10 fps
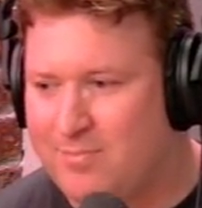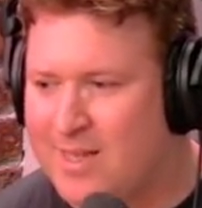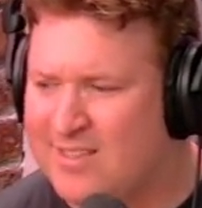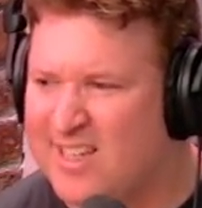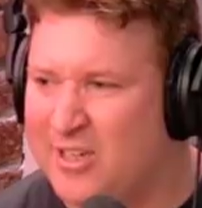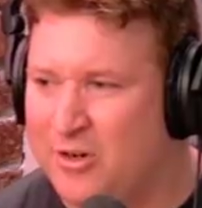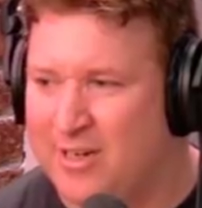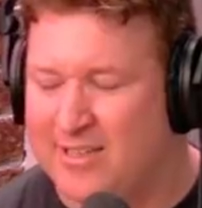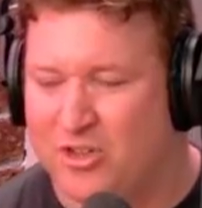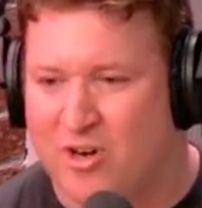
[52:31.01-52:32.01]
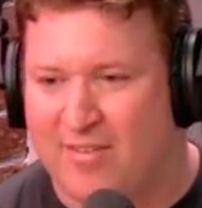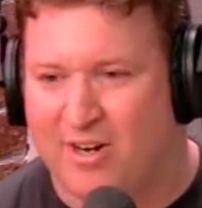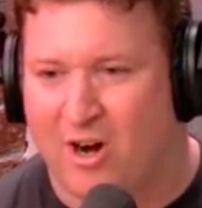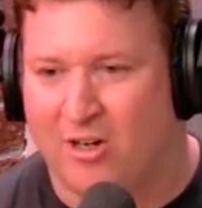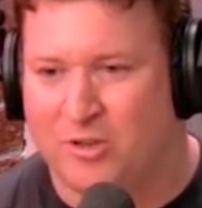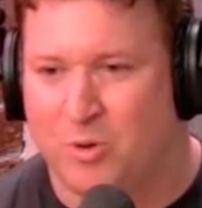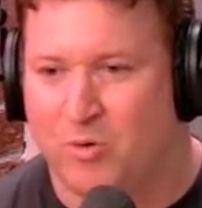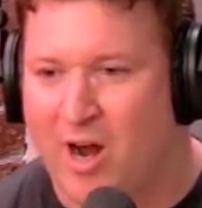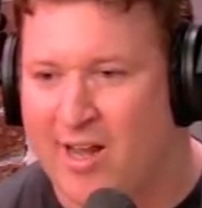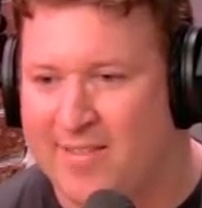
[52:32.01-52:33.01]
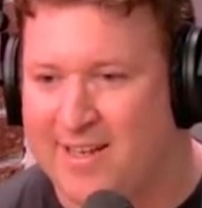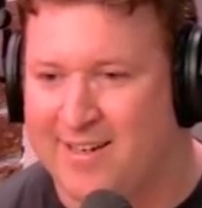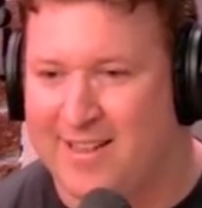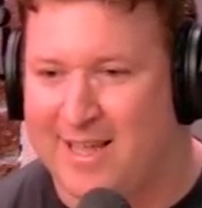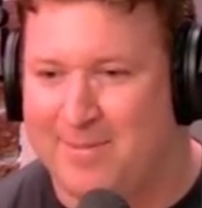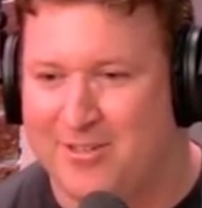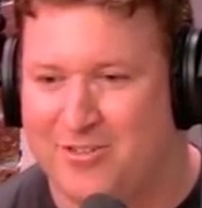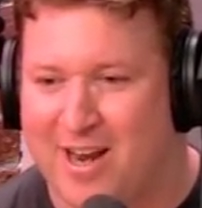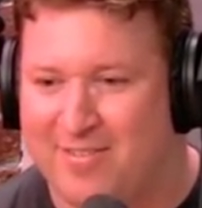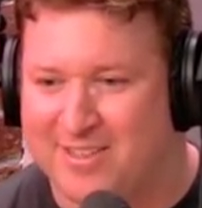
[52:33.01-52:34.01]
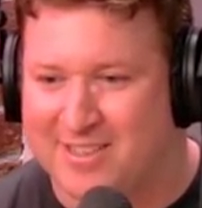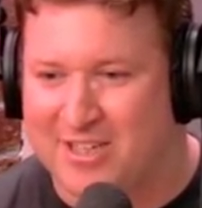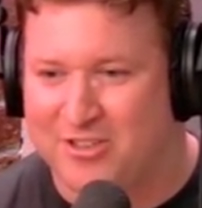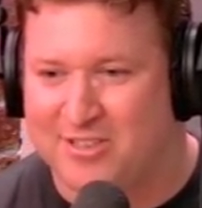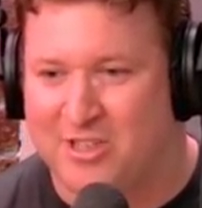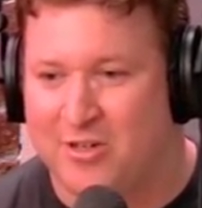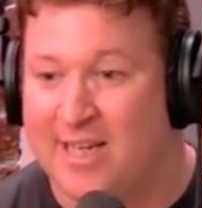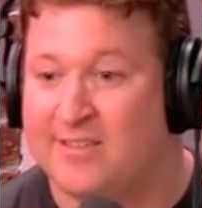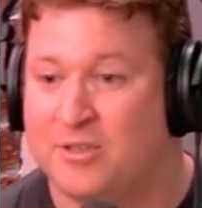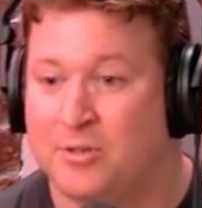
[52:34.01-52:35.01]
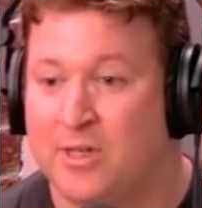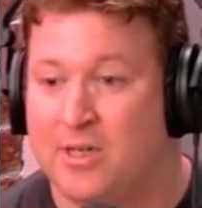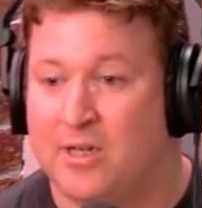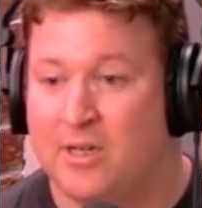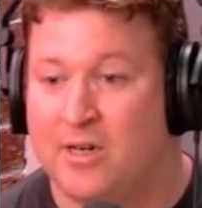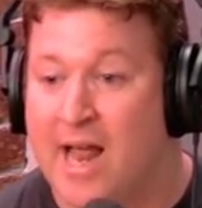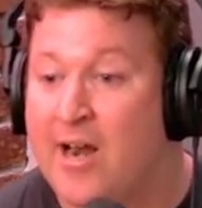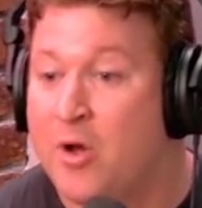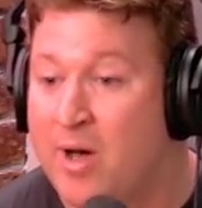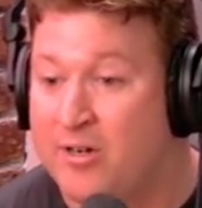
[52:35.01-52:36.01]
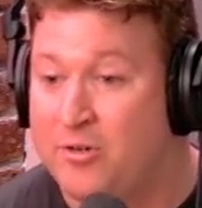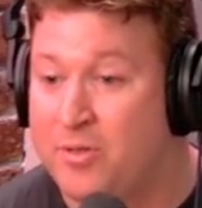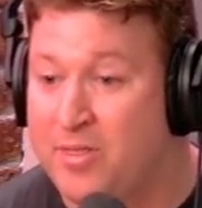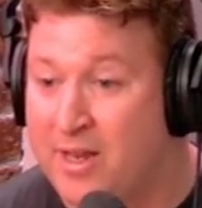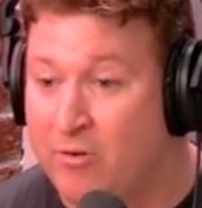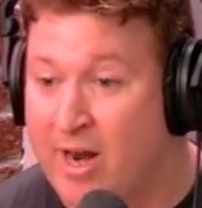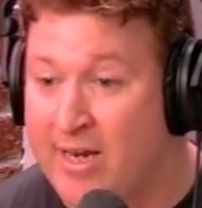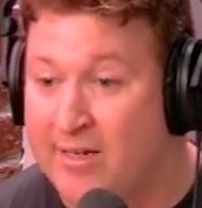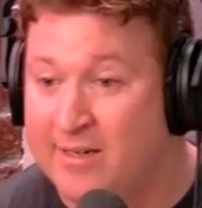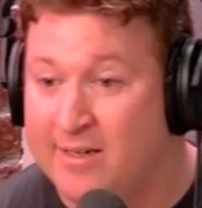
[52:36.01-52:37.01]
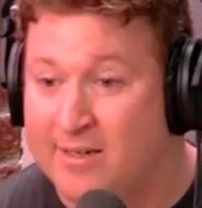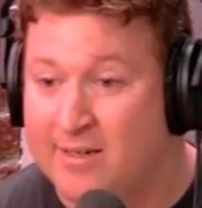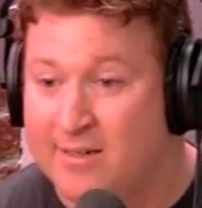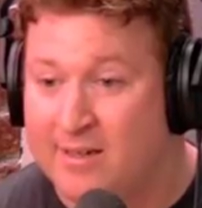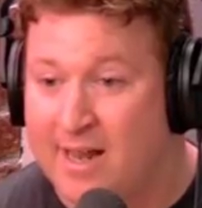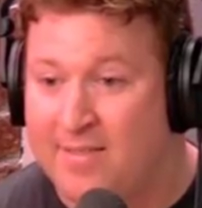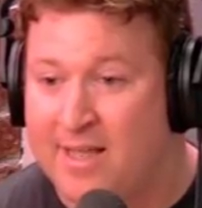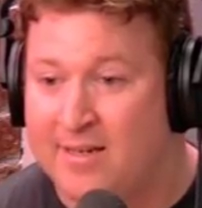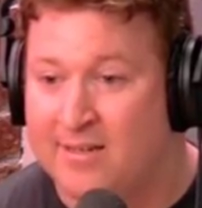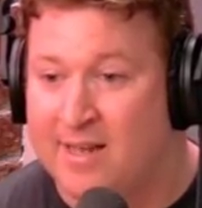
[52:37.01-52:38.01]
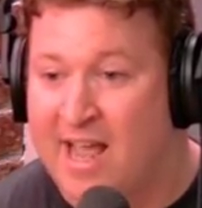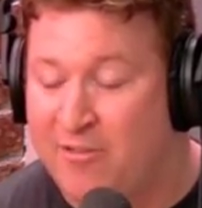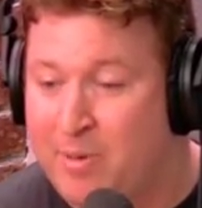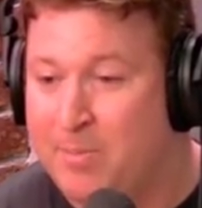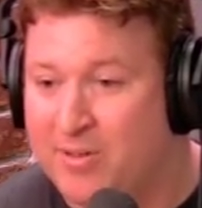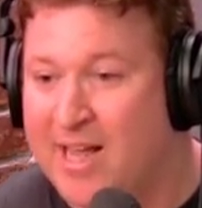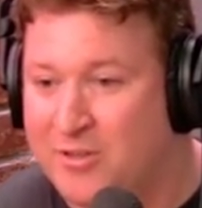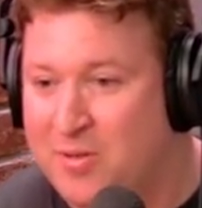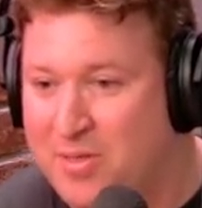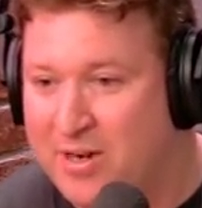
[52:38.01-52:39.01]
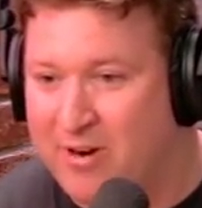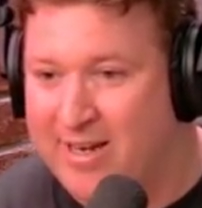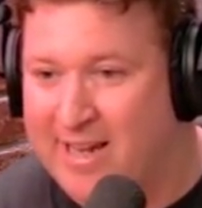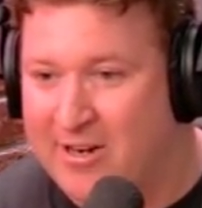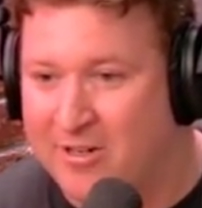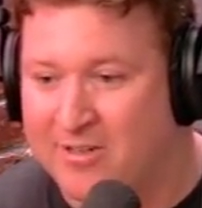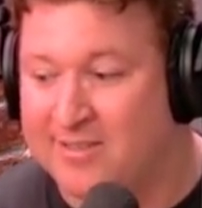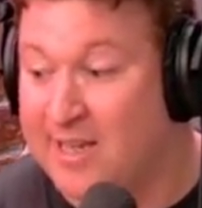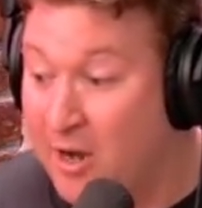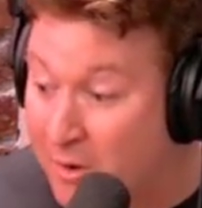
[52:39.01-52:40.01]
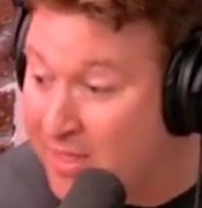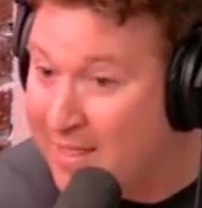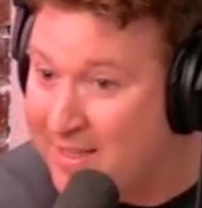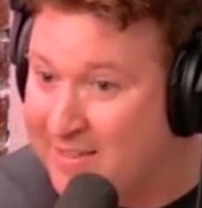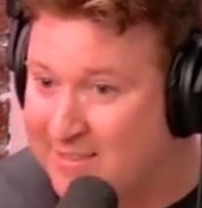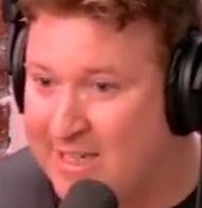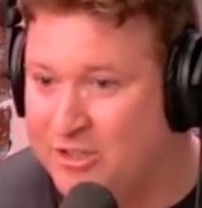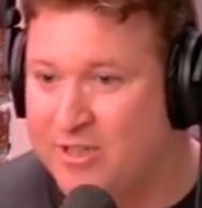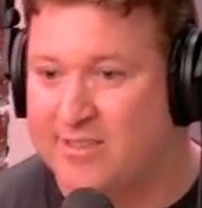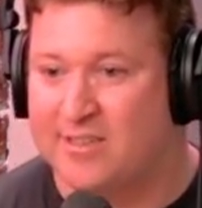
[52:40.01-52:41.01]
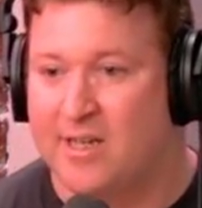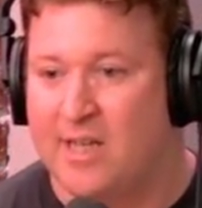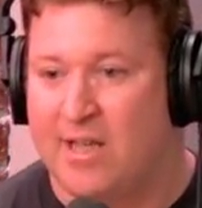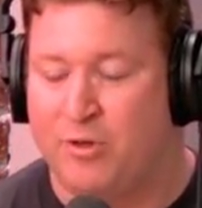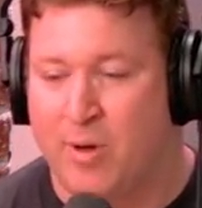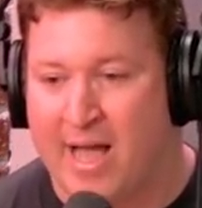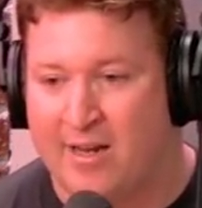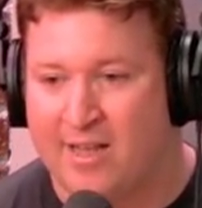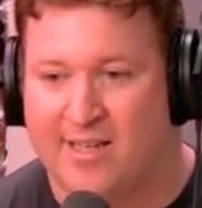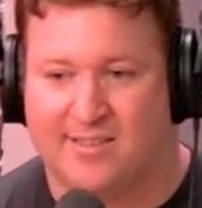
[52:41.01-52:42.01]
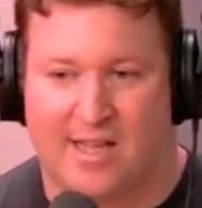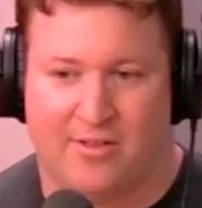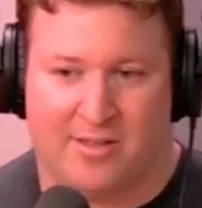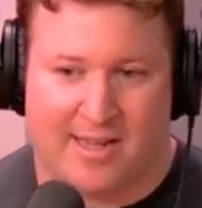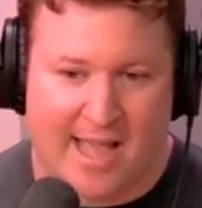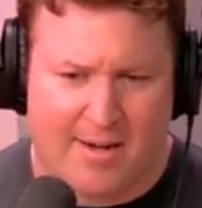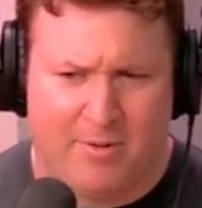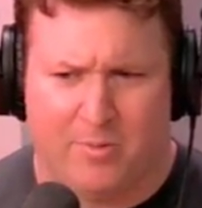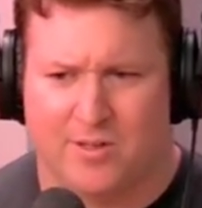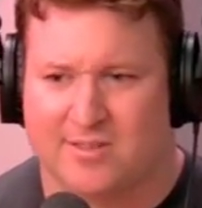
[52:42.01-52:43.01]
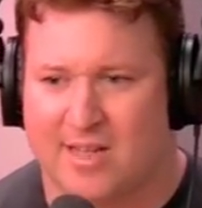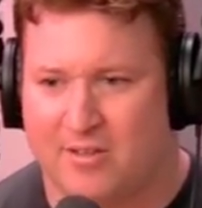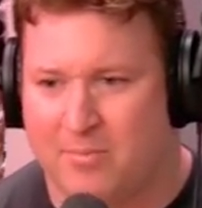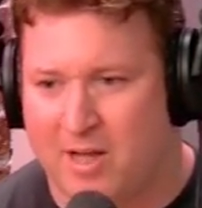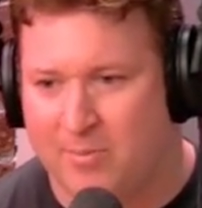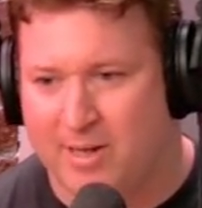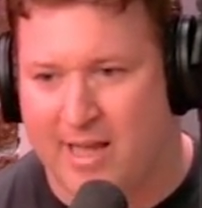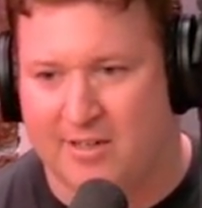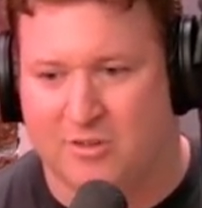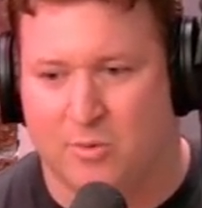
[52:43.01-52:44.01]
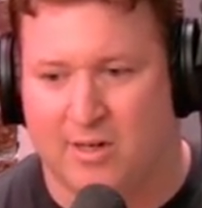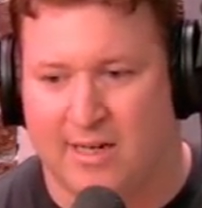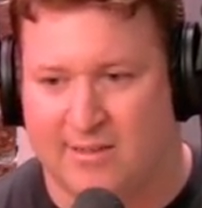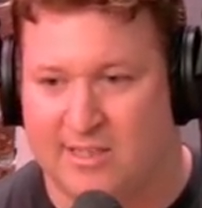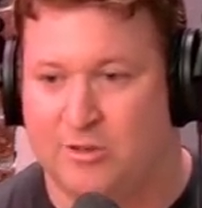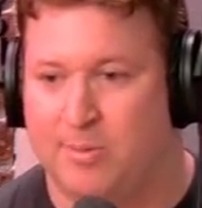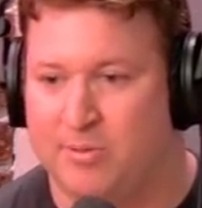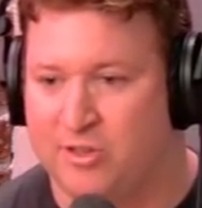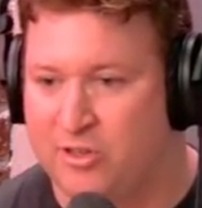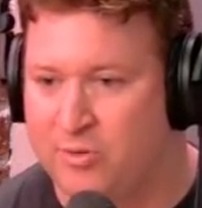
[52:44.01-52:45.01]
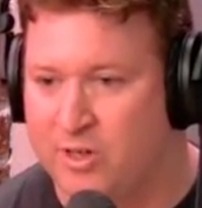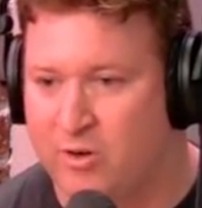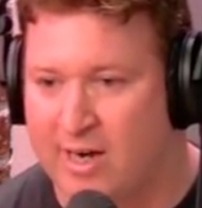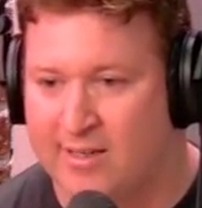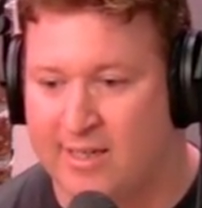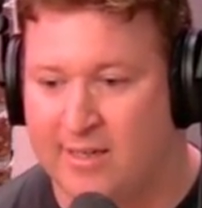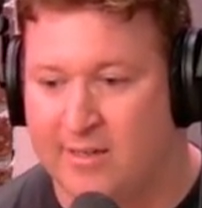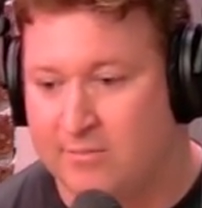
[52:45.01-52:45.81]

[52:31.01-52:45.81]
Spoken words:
it's like you don't get to drive a car into a rock and then claim that driving is dangerous. You don't get to not know how to do the thing right and then have people not do the thing right and get hurt and say, oh, that thing is dangerous. If you analyze how the anatomy works, how the biomechanics work, and teach people to do it correctly,